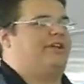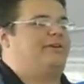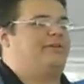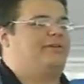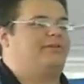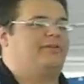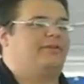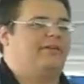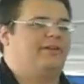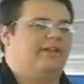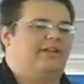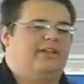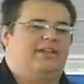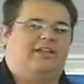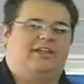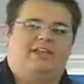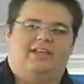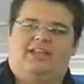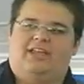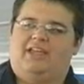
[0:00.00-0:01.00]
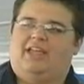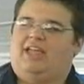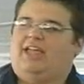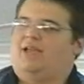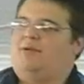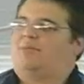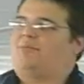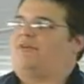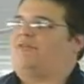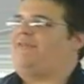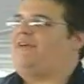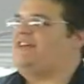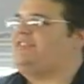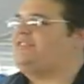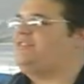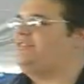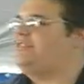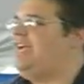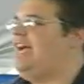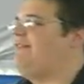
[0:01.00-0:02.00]
to you.
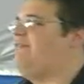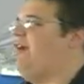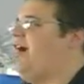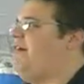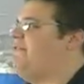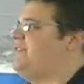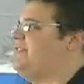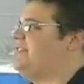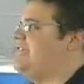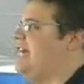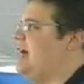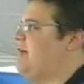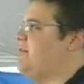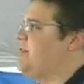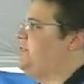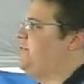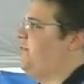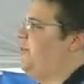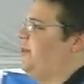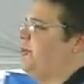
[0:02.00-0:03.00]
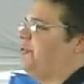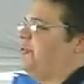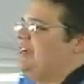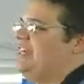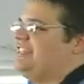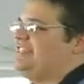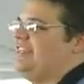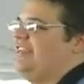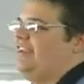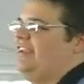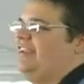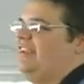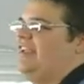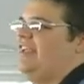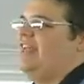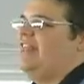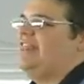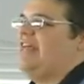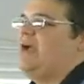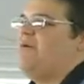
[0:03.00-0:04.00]
Professors have office hours for a reason.
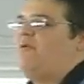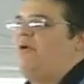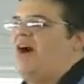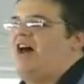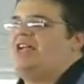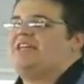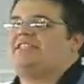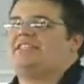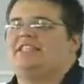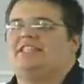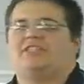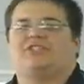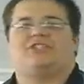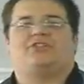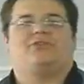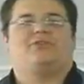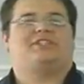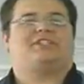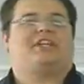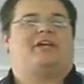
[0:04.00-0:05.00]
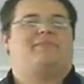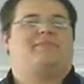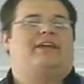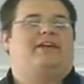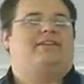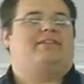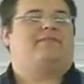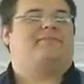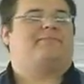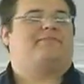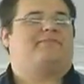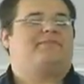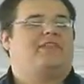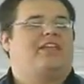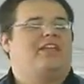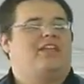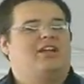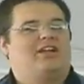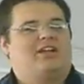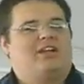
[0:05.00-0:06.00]
They want to see the students come in.
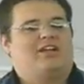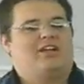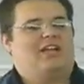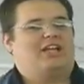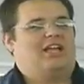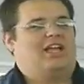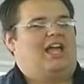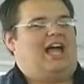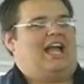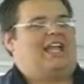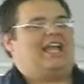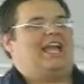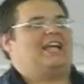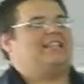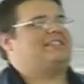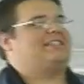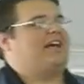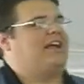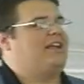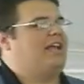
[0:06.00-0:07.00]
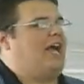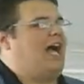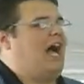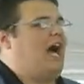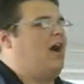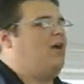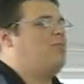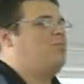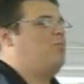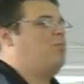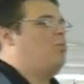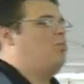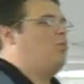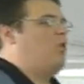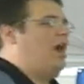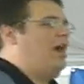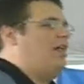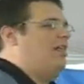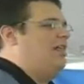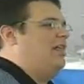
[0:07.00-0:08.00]
I can't tell you how
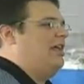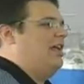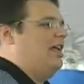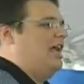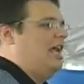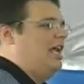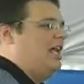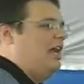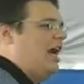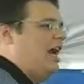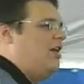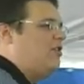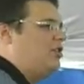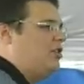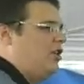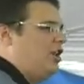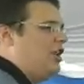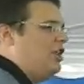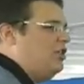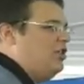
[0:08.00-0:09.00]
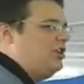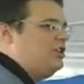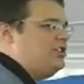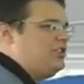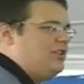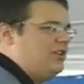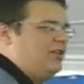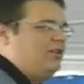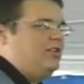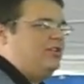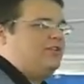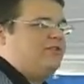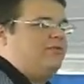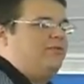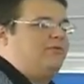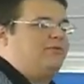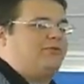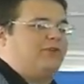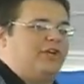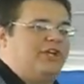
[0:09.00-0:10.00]
good it looks
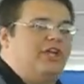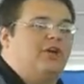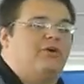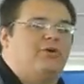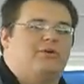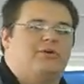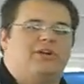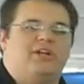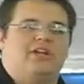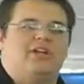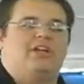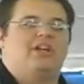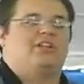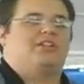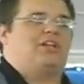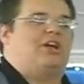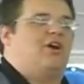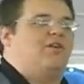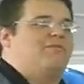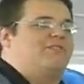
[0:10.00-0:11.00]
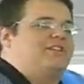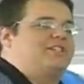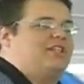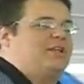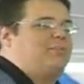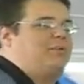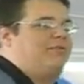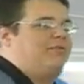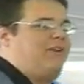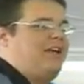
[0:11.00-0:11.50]
for you to go visit a